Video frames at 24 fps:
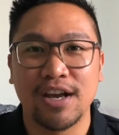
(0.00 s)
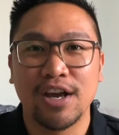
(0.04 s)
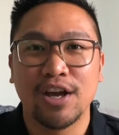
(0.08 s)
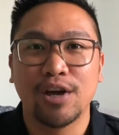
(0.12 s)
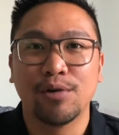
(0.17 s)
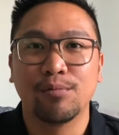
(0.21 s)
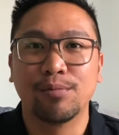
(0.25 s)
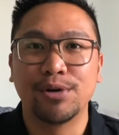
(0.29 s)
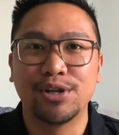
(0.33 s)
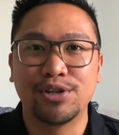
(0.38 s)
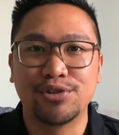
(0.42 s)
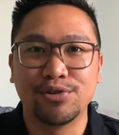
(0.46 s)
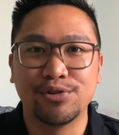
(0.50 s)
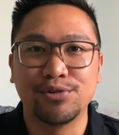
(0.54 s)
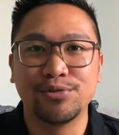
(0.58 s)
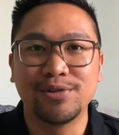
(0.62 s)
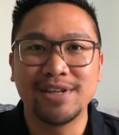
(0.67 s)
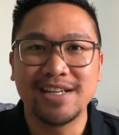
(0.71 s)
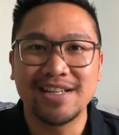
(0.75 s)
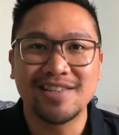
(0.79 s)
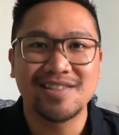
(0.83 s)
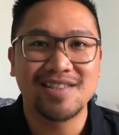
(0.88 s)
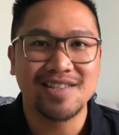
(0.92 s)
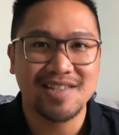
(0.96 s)
we do
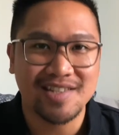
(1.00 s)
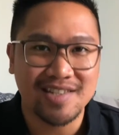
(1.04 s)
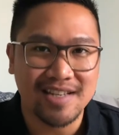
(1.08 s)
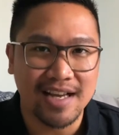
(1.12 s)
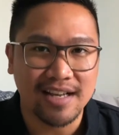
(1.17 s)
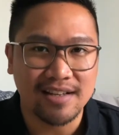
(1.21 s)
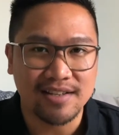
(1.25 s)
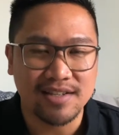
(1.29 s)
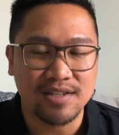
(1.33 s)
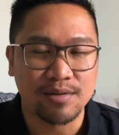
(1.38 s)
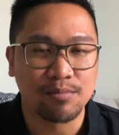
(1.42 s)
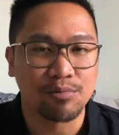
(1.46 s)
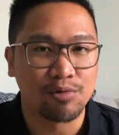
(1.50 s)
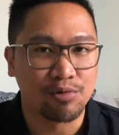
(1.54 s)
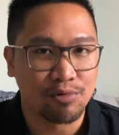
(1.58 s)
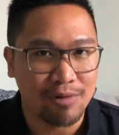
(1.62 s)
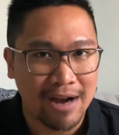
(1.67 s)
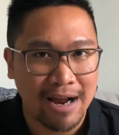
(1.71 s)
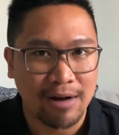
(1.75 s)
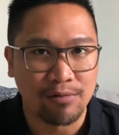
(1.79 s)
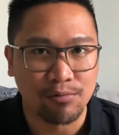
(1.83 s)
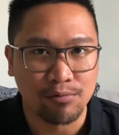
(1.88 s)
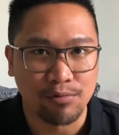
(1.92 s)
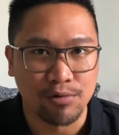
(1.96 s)
need to set some
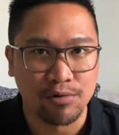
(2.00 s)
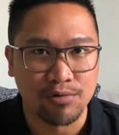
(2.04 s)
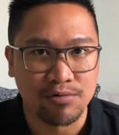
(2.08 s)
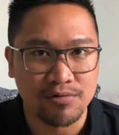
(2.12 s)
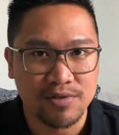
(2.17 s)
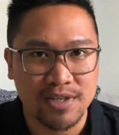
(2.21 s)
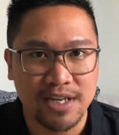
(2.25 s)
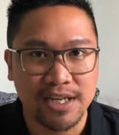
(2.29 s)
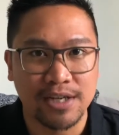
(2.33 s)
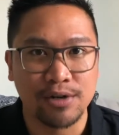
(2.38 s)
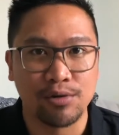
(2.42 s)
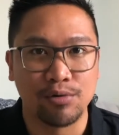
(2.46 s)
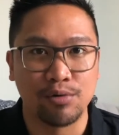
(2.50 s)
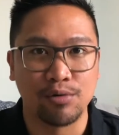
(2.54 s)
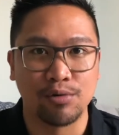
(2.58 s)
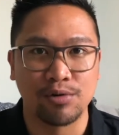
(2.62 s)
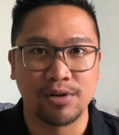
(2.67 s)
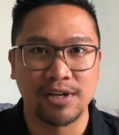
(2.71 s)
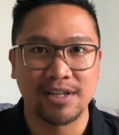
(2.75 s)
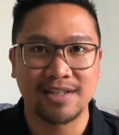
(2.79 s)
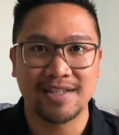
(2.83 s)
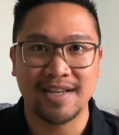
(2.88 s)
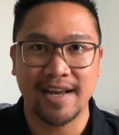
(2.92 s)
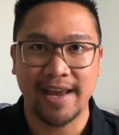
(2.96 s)
ground rules in
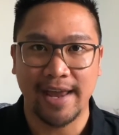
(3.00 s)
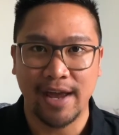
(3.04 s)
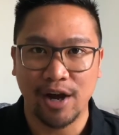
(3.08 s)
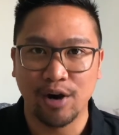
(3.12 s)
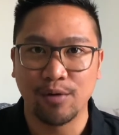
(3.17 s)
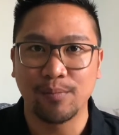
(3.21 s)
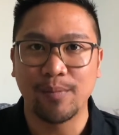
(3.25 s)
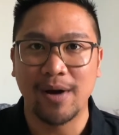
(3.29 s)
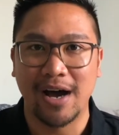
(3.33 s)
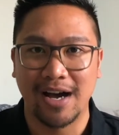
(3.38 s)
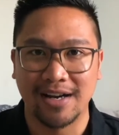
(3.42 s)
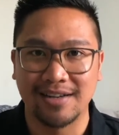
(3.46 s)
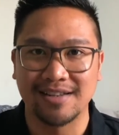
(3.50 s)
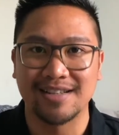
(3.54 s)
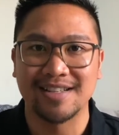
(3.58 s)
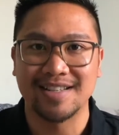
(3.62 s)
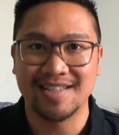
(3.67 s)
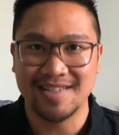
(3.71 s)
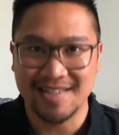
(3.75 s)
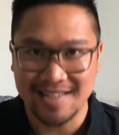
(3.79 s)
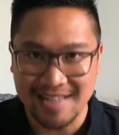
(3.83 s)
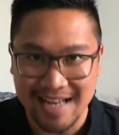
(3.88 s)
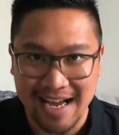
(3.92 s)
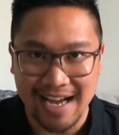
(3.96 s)
order to help
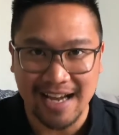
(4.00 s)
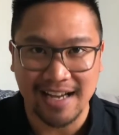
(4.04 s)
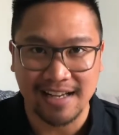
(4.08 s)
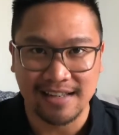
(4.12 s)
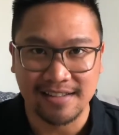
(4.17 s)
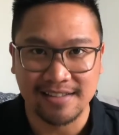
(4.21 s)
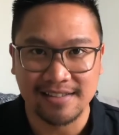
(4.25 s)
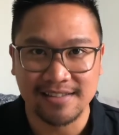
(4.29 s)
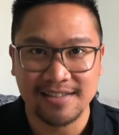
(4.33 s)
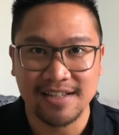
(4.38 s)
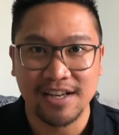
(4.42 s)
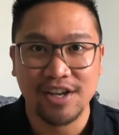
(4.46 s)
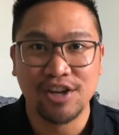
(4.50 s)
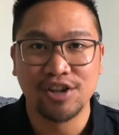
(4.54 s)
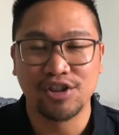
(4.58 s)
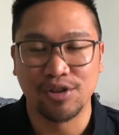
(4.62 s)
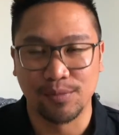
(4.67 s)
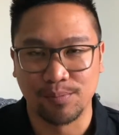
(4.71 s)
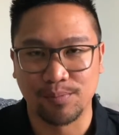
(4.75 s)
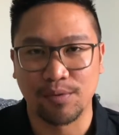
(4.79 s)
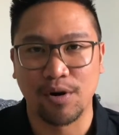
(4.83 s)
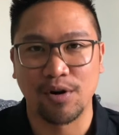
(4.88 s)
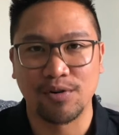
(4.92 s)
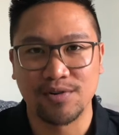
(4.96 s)
understand the
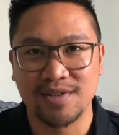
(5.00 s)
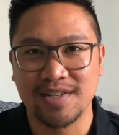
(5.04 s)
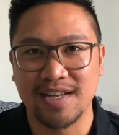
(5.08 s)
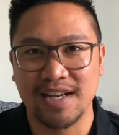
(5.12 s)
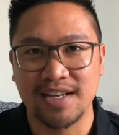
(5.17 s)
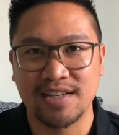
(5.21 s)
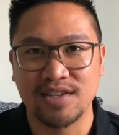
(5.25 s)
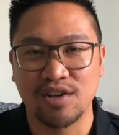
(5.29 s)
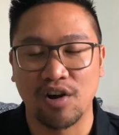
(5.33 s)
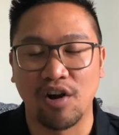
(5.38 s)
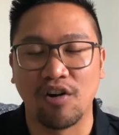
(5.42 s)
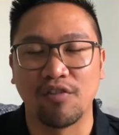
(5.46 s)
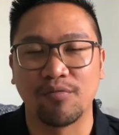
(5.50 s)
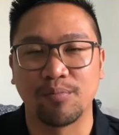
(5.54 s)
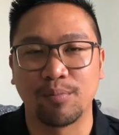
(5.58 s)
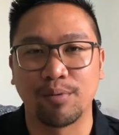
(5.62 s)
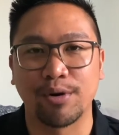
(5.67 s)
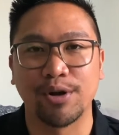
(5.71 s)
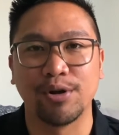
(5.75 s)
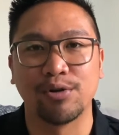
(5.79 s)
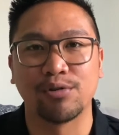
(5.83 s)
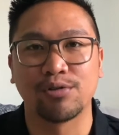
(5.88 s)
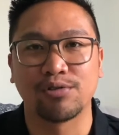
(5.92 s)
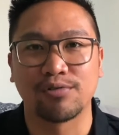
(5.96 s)
process of
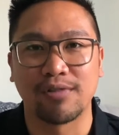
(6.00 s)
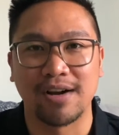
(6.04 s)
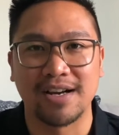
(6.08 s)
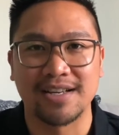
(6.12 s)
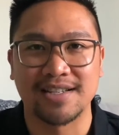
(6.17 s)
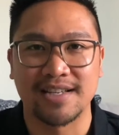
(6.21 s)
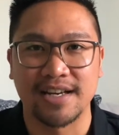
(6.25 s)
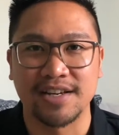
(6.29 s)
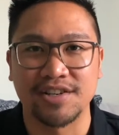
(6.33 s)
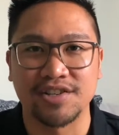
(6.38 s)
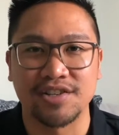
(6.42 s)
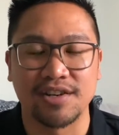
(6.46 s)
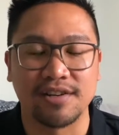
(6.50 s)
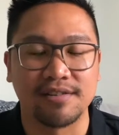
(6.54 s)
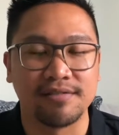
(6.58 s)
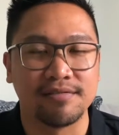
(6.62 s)
pre-authorization.